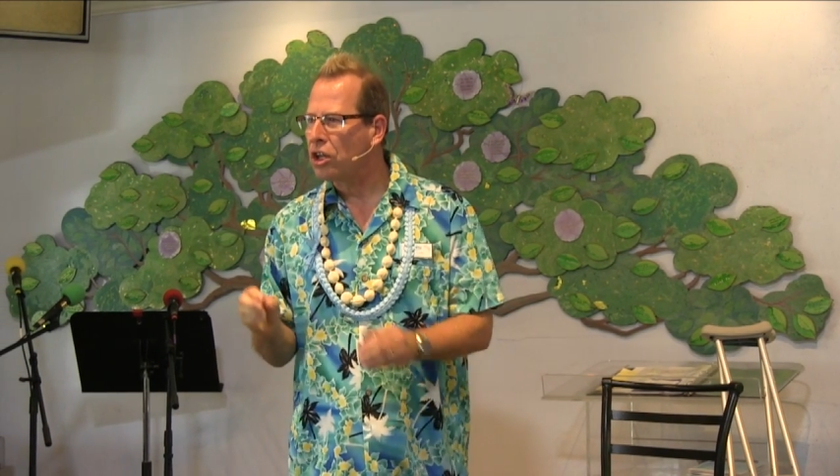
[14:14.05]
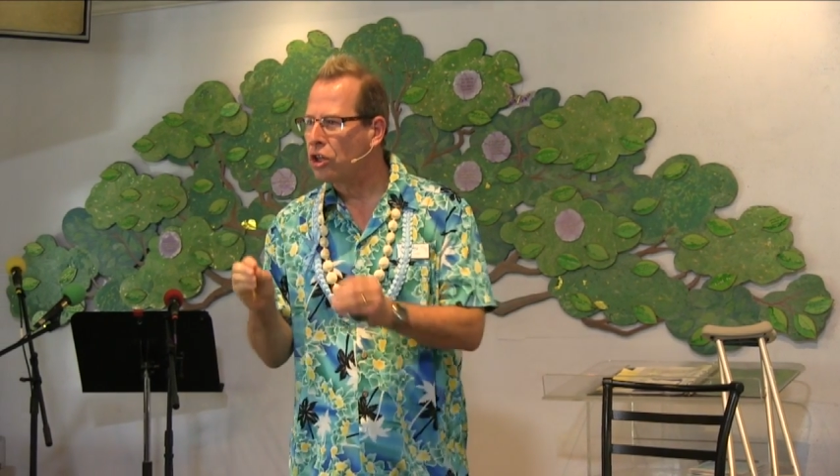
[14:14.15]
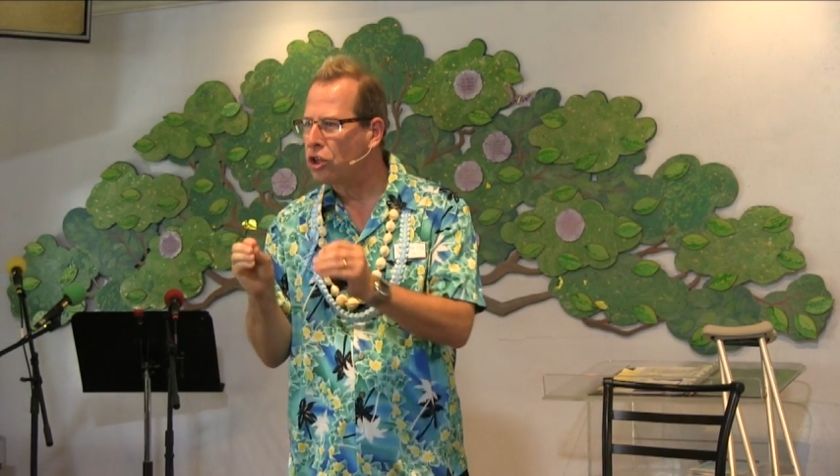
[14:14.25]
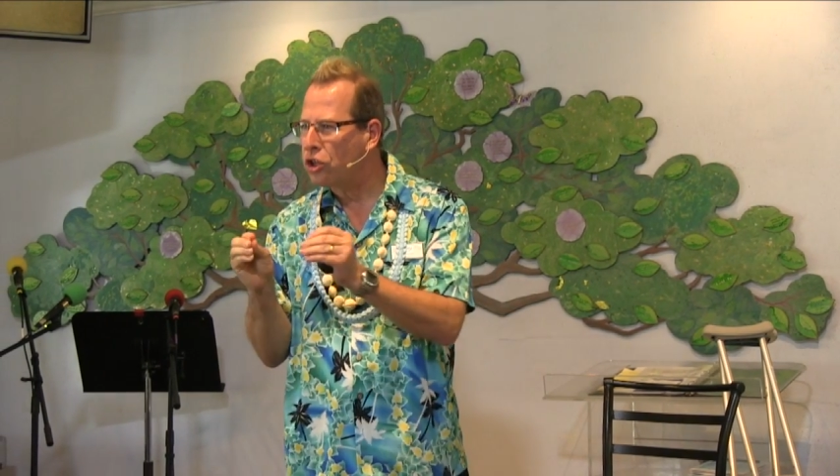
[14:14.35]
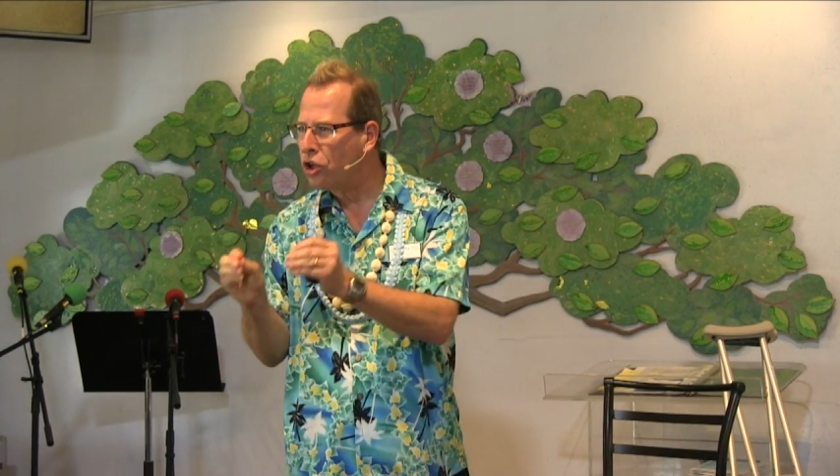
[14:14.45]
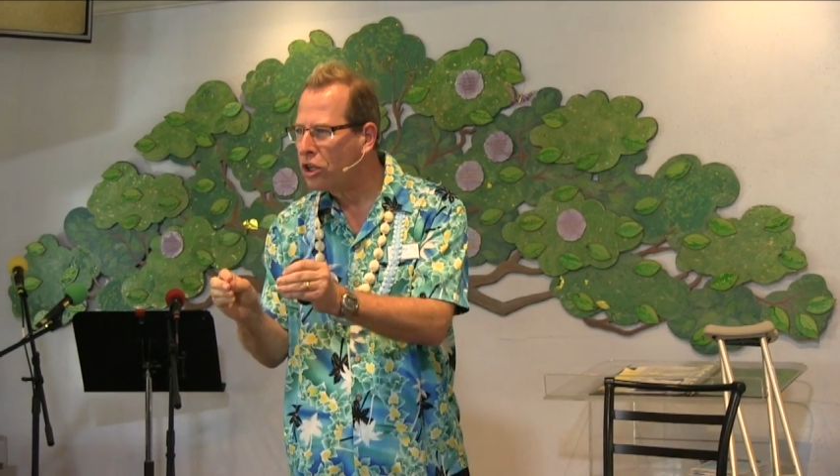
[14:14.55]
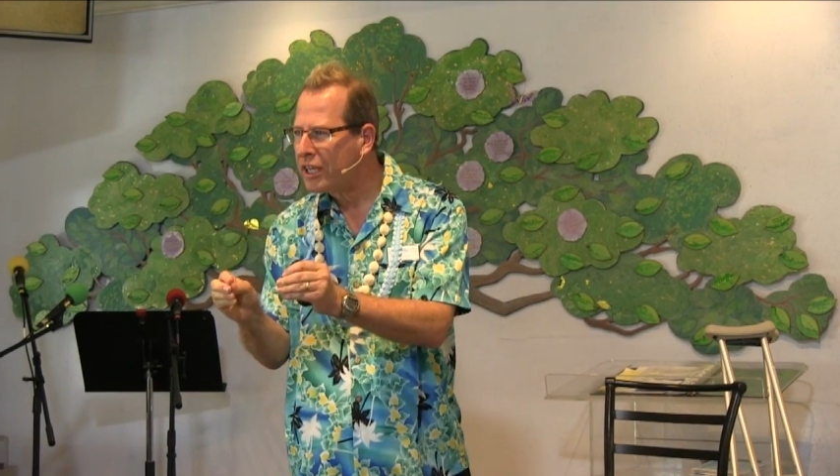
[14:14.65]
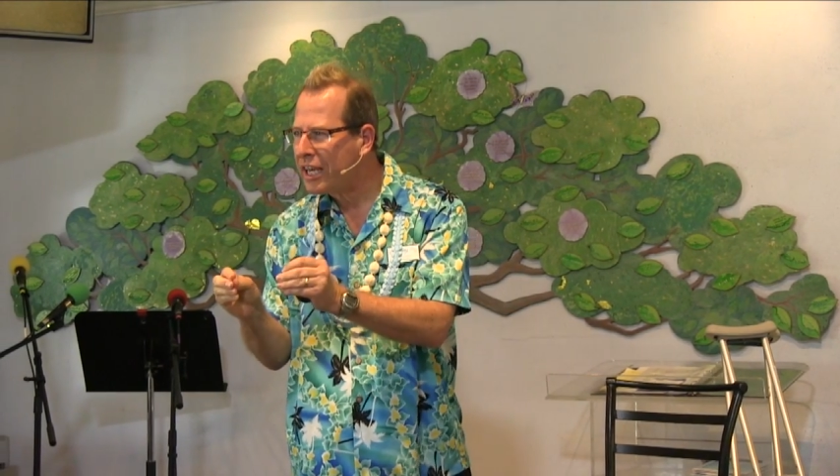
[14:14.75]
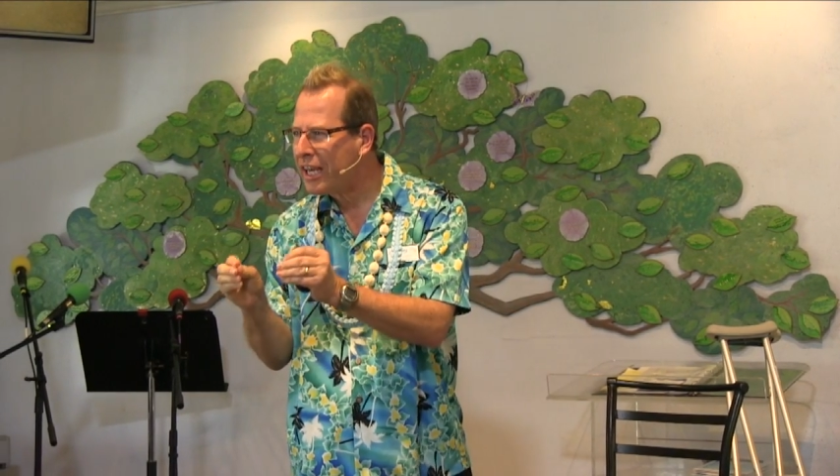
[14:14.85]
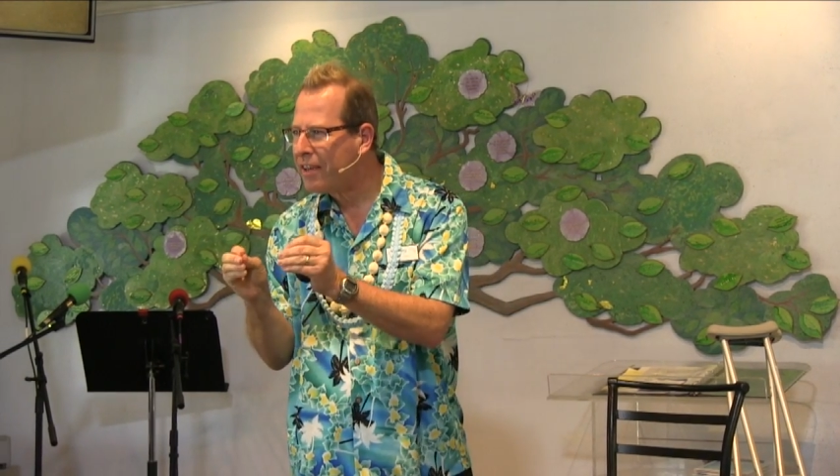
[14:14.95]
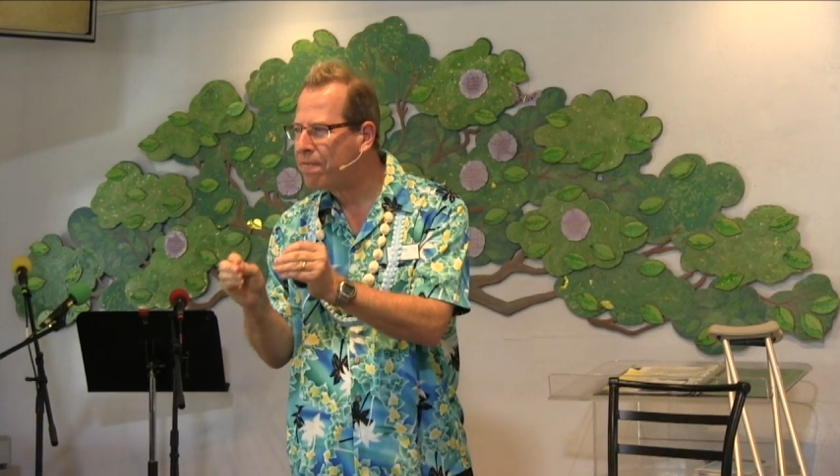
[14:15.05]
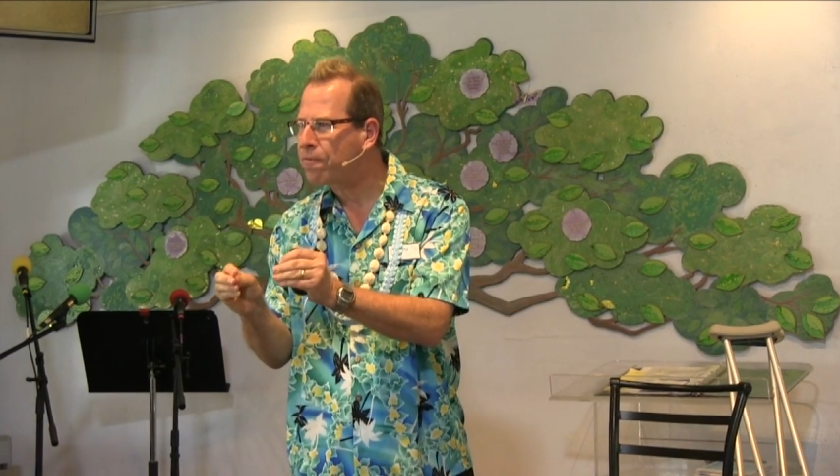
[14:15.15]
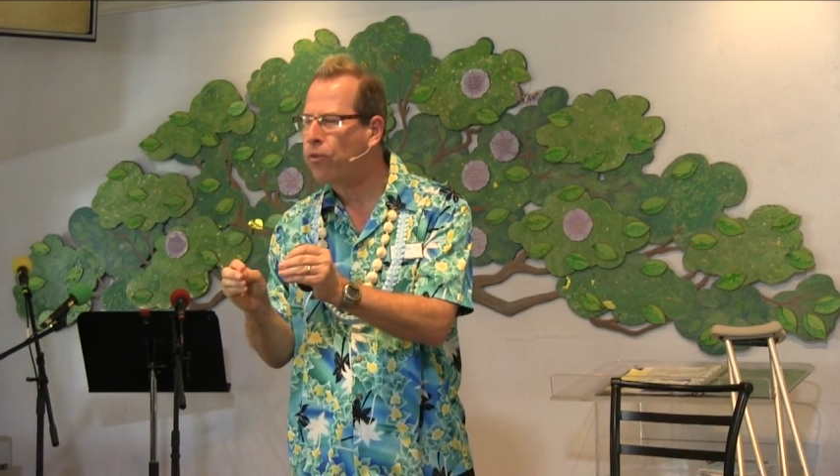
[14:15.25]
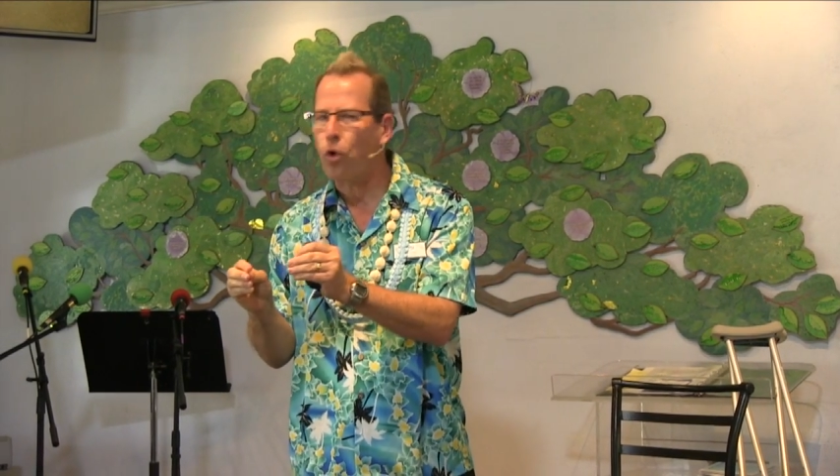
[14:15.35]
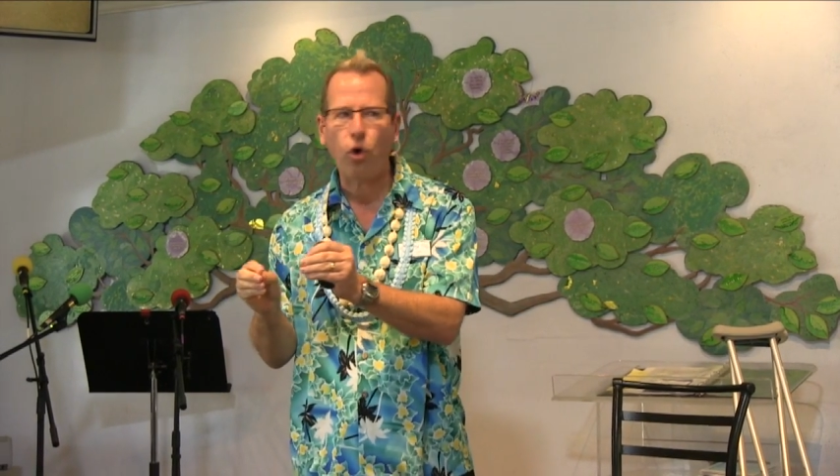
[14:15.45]
looking
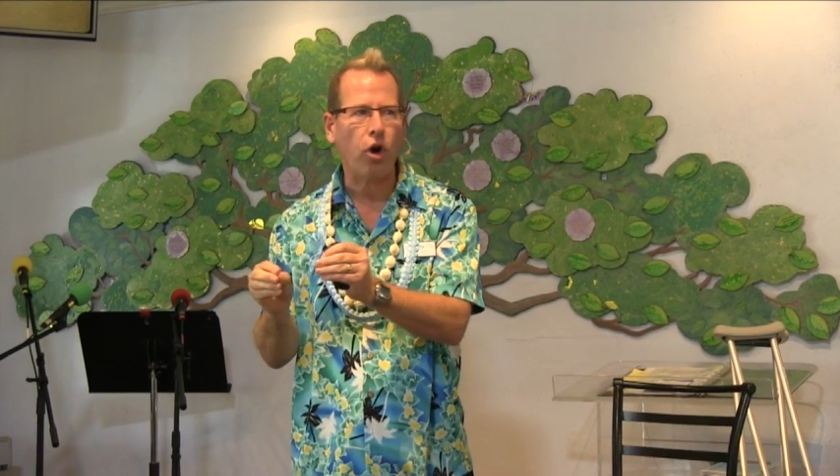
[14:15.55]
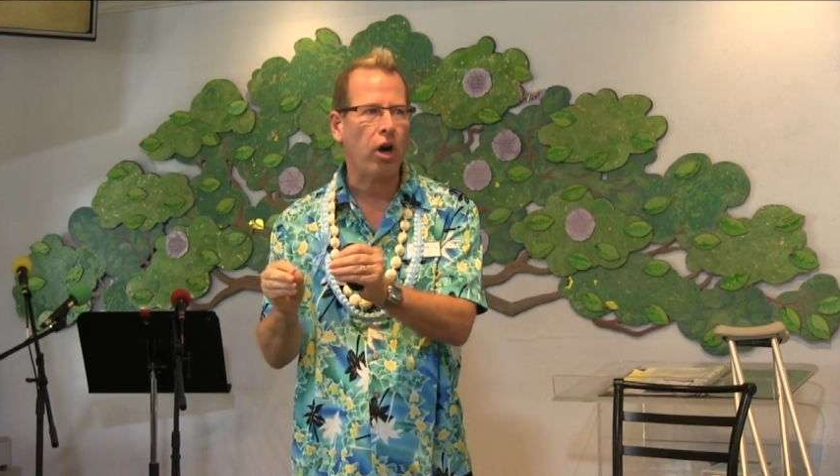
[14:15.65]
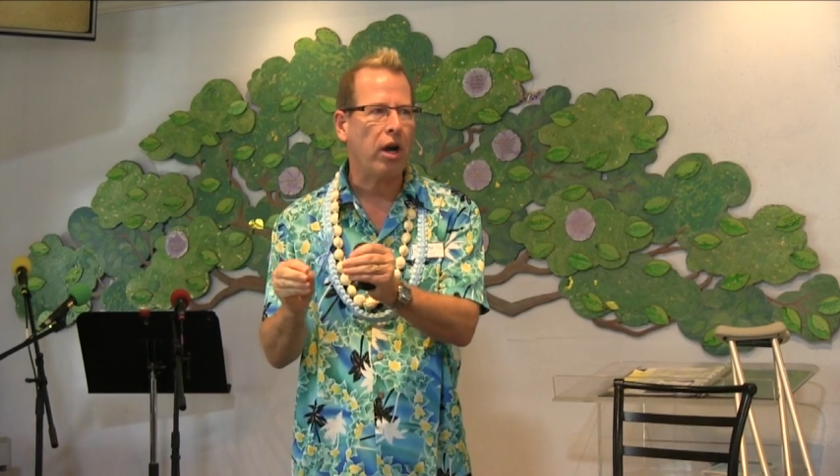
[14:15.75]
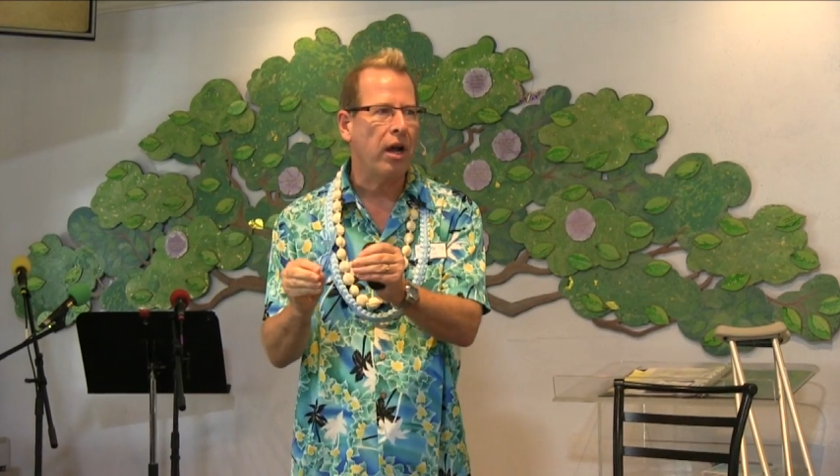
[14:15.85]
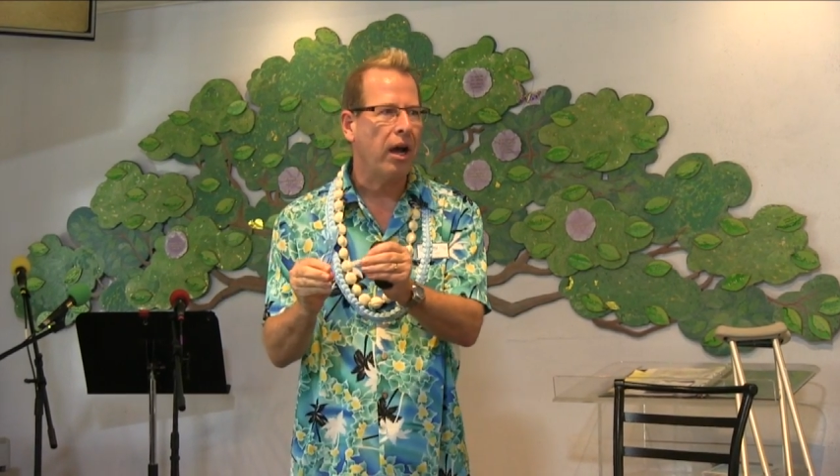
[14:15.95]
for